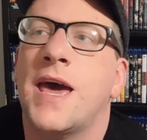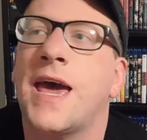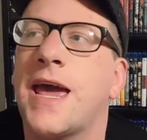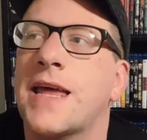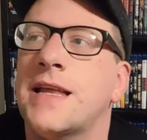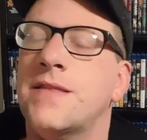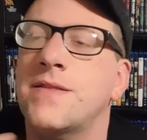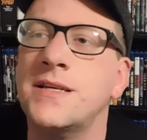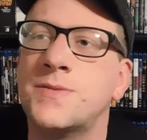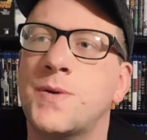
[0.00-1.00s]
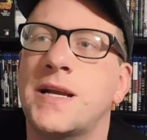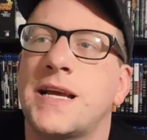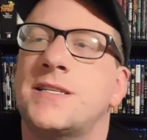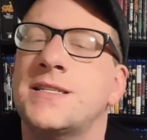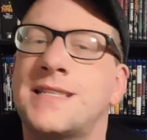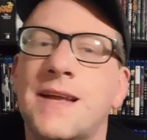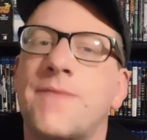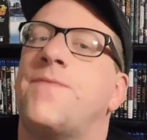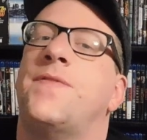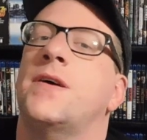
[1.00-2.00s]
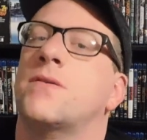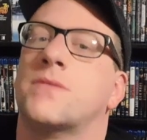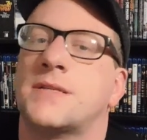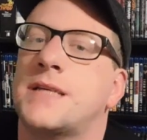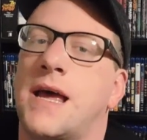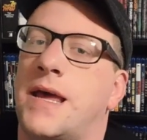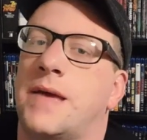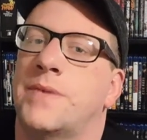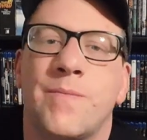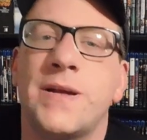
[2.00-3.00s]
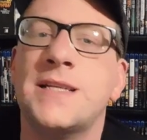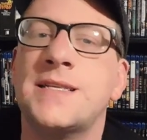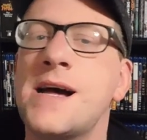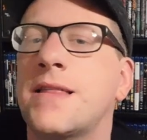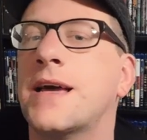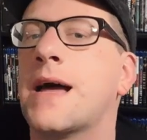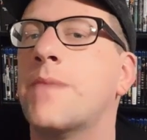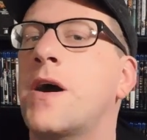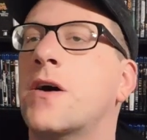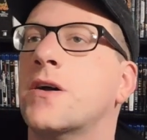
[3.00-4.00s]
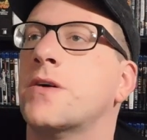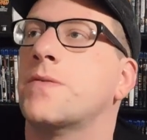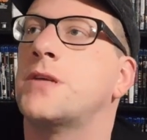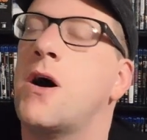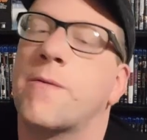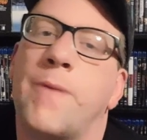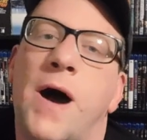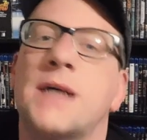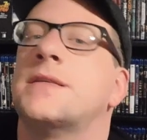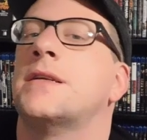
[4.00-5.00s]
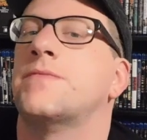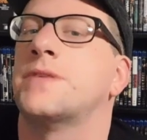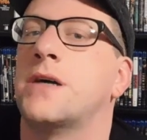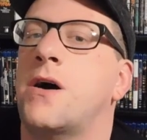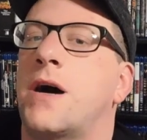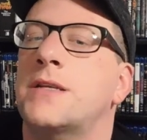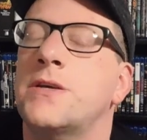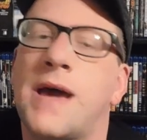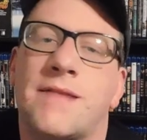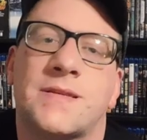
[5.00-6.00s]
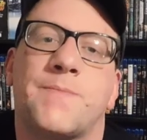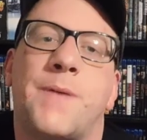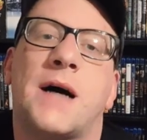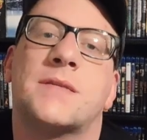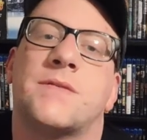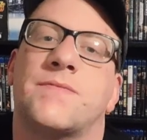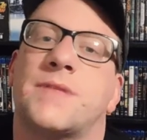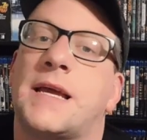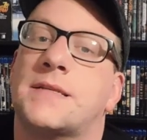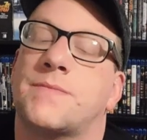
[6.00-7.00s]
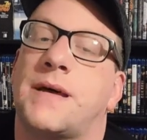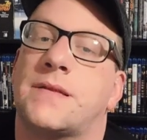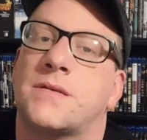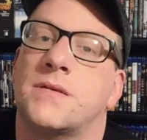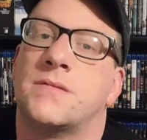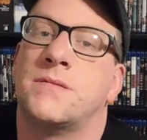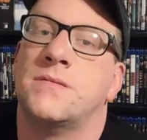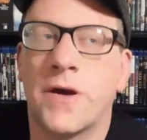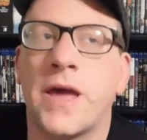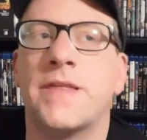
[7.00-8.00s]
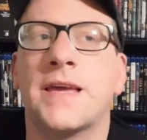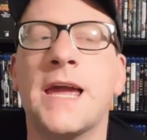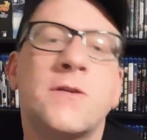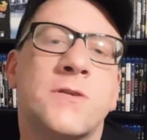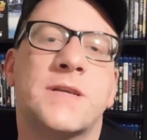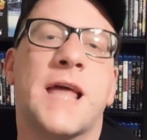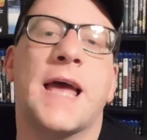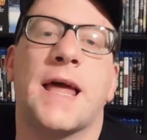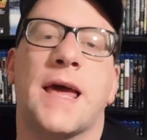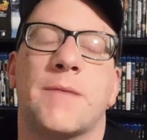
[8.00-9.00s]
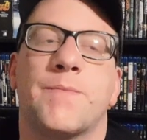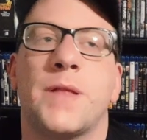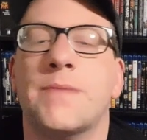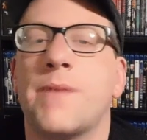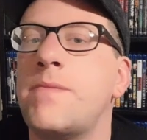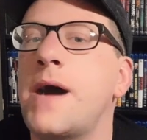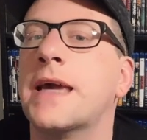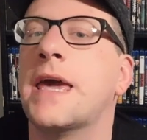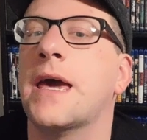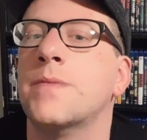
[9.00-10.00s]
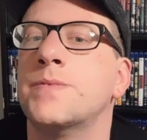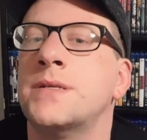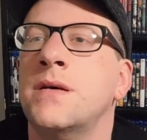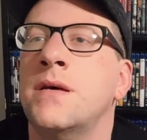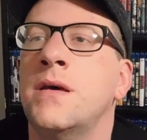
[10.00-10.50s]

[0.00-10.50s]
and in this one it just didn't feel the same but it's not like I'm not gonna talk positives at all. I do have some positive things about this. Okay, the character Day Day, played by Mike Epps.